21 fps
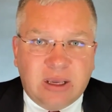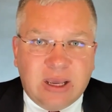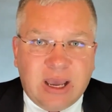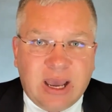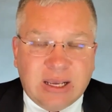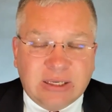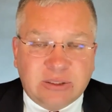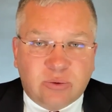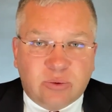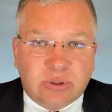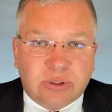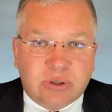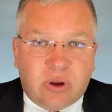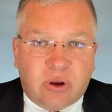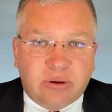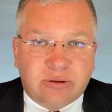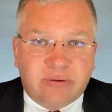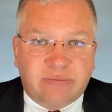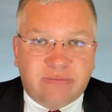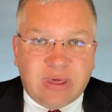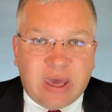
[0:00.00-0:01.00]
As a
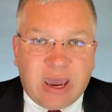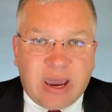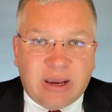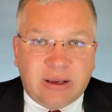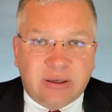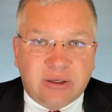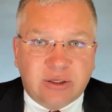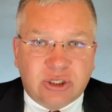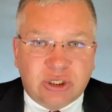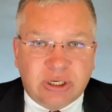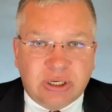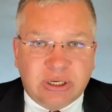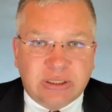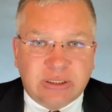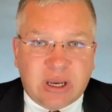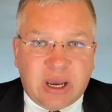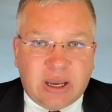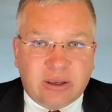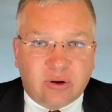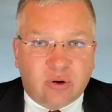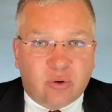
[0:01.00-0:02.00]
result of that, she has
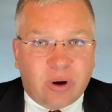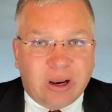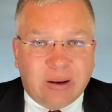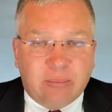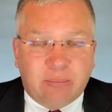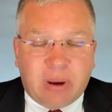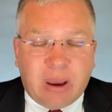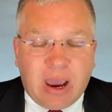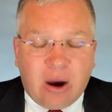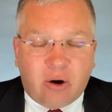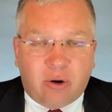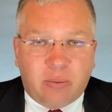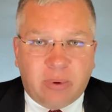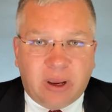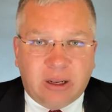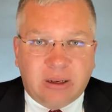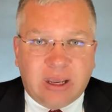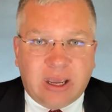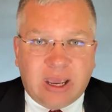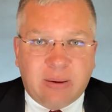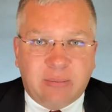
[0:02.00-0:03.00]
gotten great empowerment,